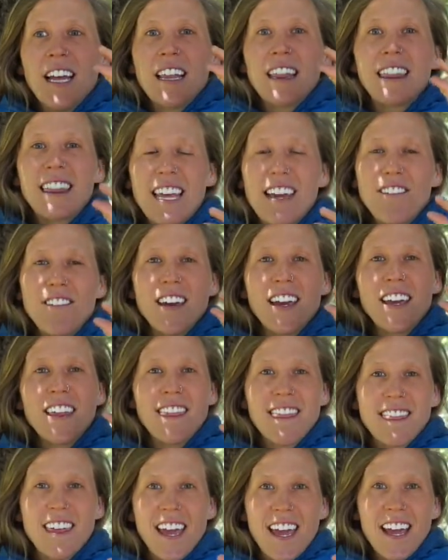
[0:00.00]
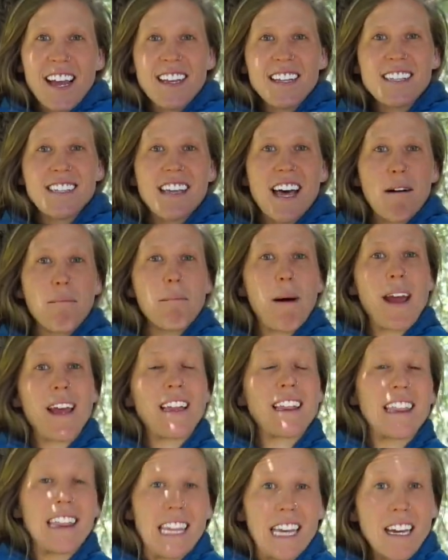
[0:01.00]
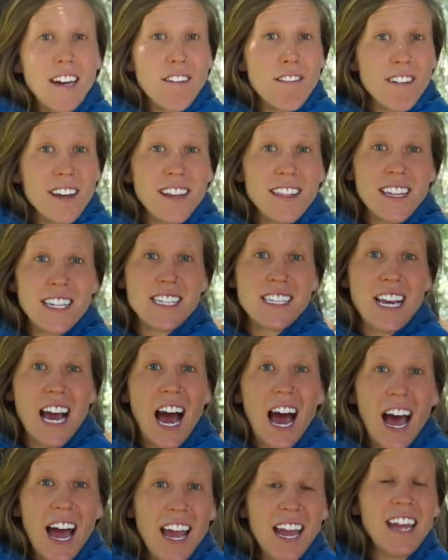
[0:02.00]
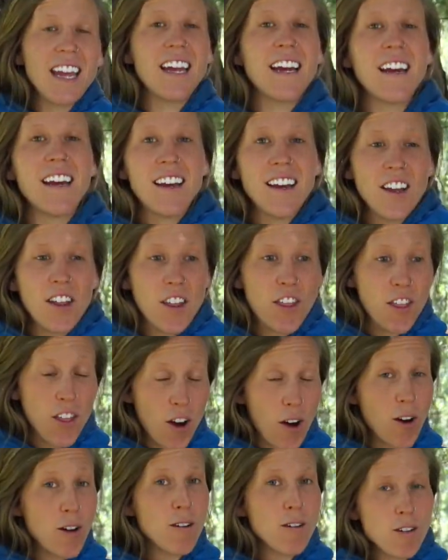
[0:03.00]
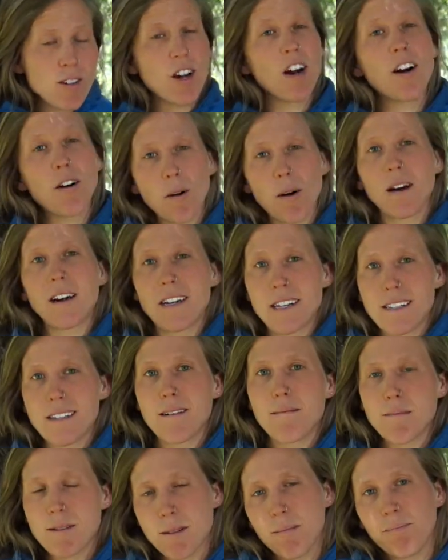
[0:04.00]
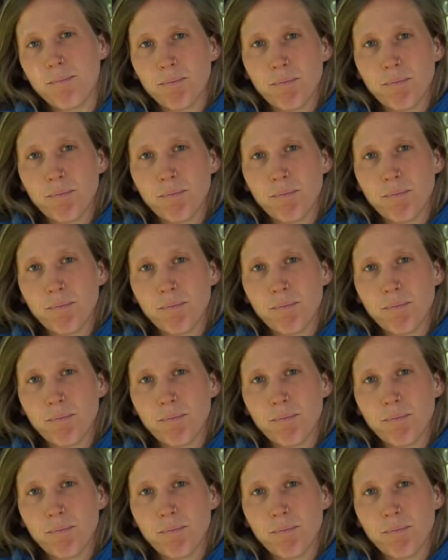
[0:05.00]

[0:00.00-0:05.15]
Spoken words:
living things that might live in the sky, those are organisms.